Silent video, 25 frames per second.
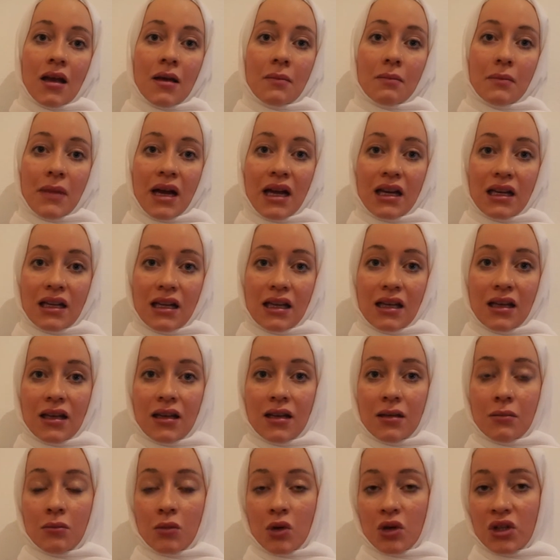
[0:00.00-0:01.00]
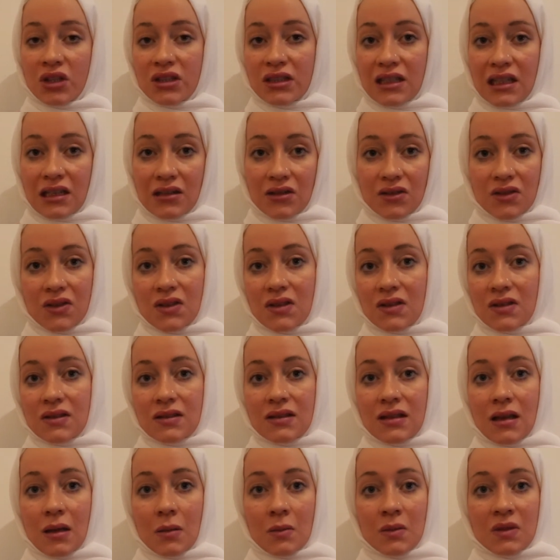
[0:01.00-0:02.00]
monetary
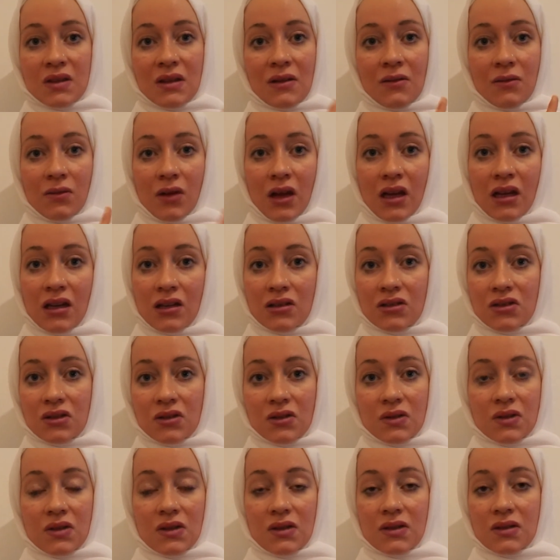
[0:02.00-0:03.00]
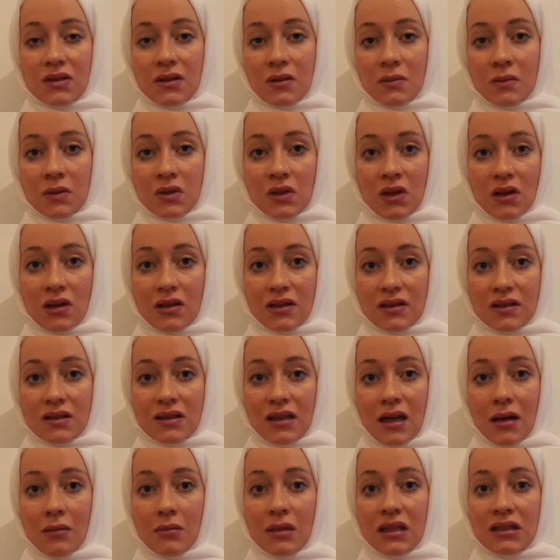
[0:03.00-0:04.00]
systems and financial systems are
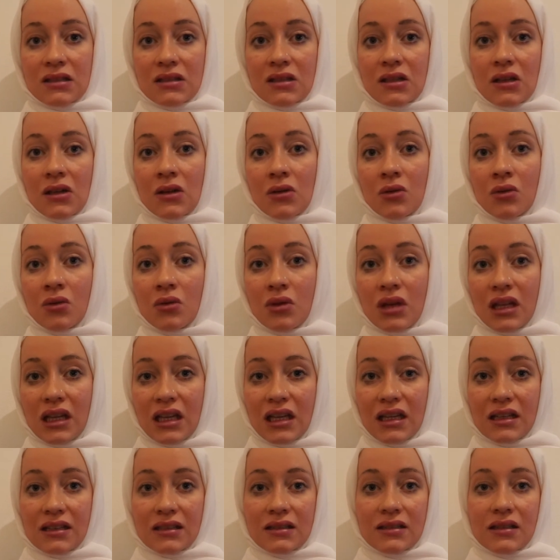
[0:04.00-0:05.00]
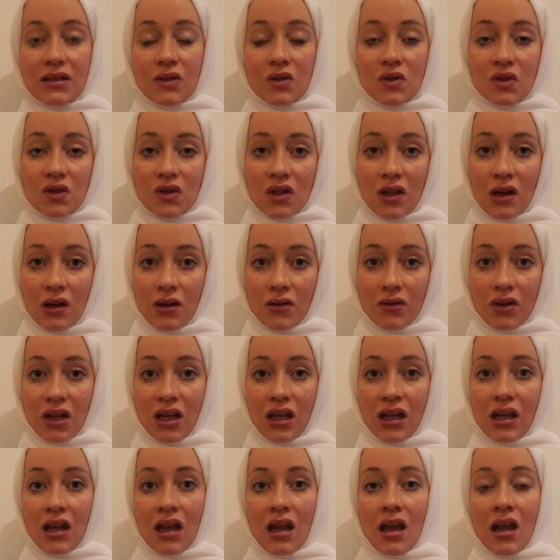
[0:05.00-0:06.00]
established and who it is
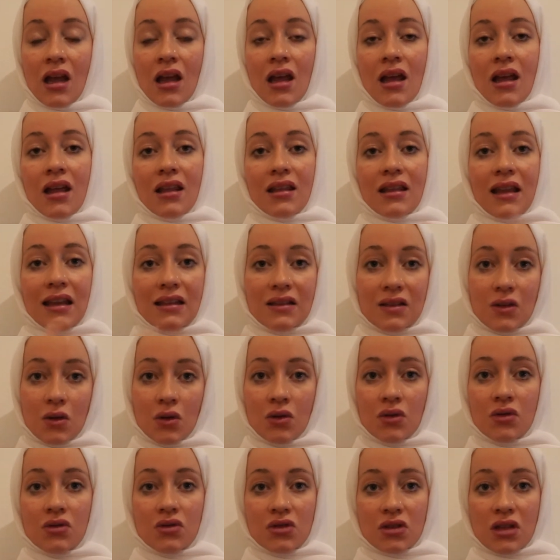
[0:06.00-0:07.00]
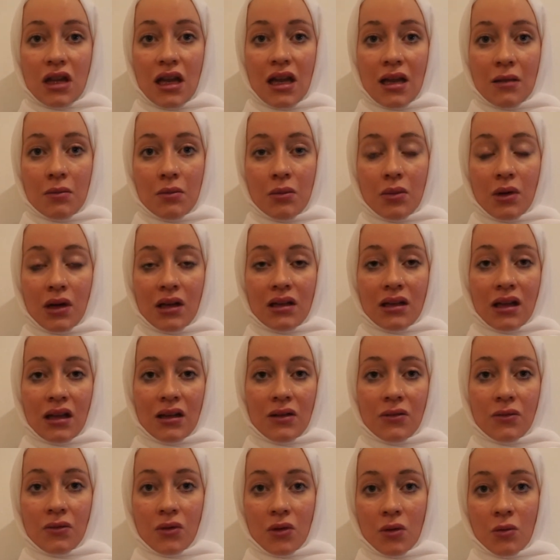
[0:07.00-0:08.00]
serving, that's going to shape
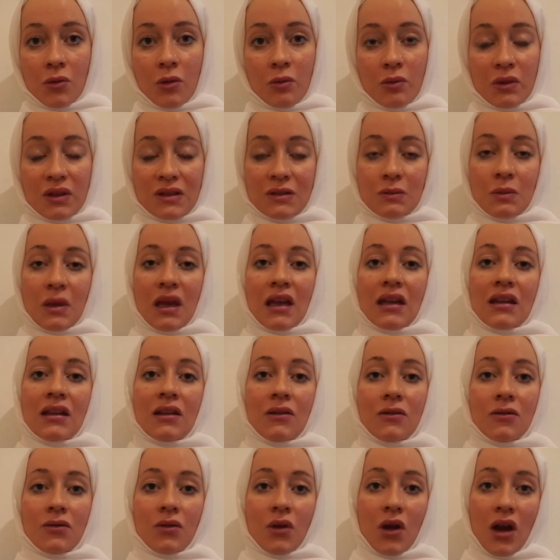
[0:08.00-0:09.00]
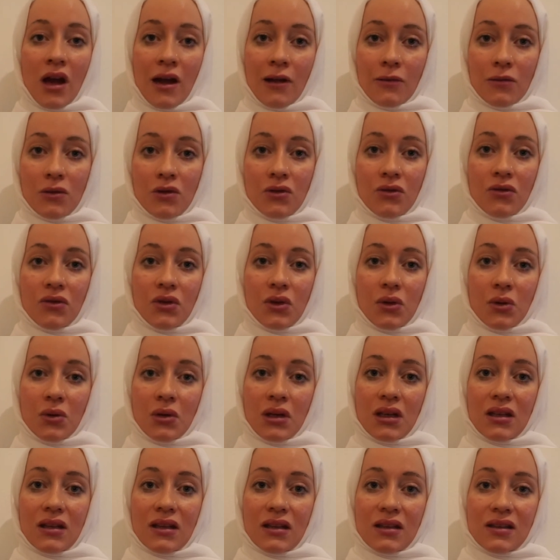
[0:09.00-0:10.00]
another form of perspective for how you're
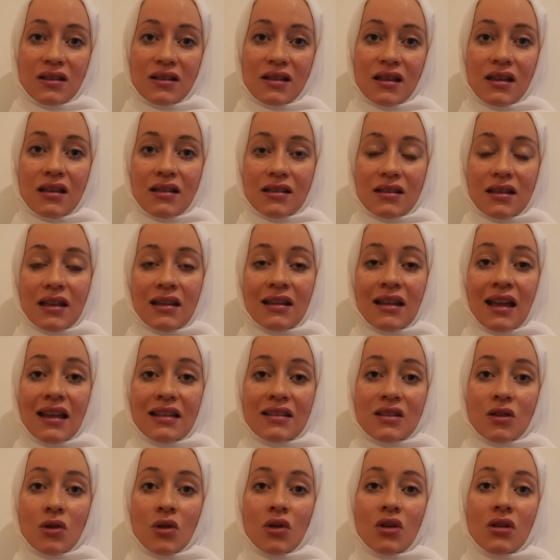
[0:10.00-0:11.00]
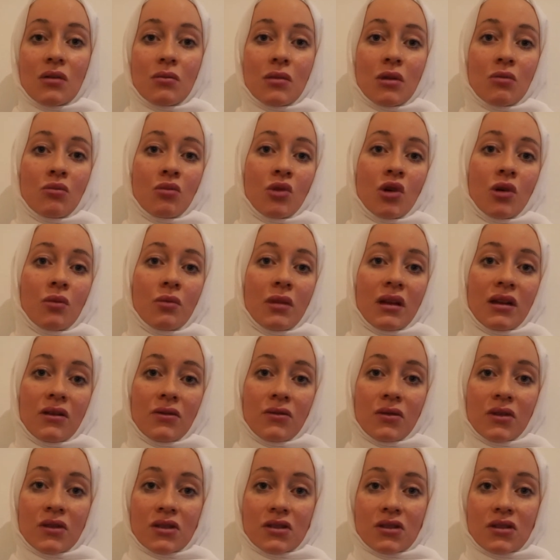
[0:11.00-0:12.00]
viewing these things, and that's going to be more
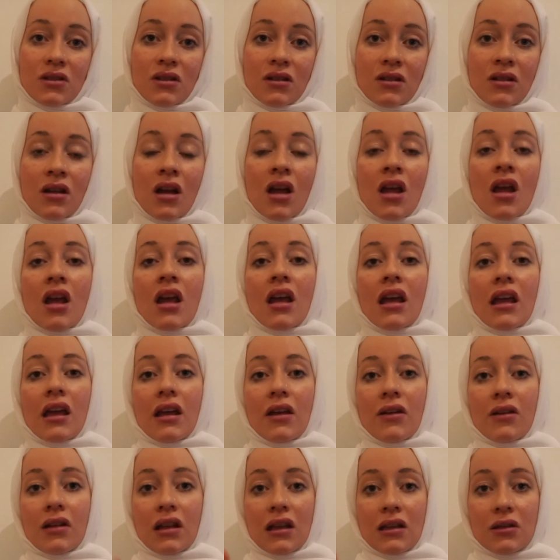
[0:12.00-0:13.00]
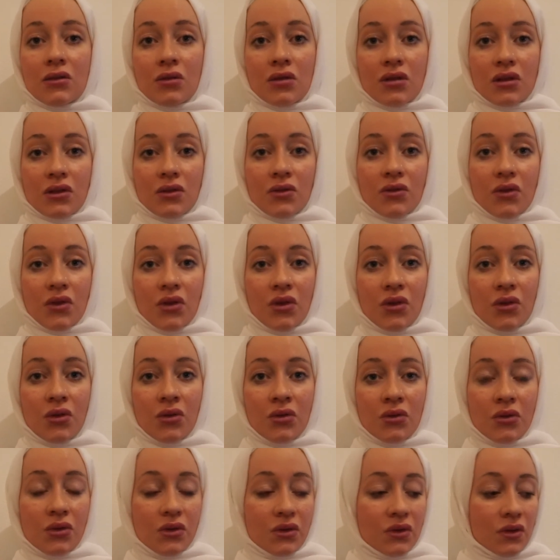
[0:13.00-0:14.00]
beneficial in order for you
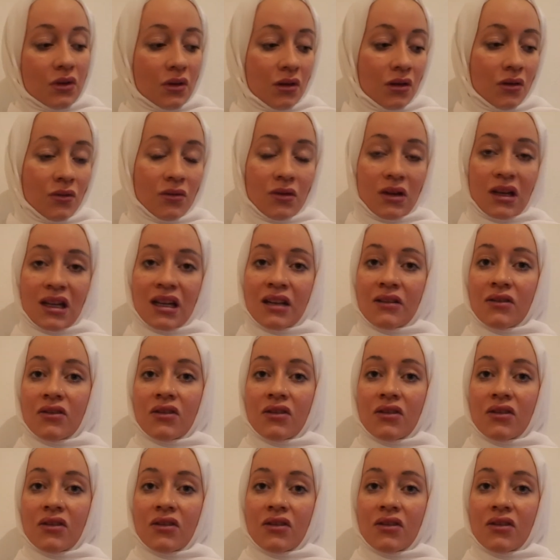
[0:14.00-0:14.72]
to sort of live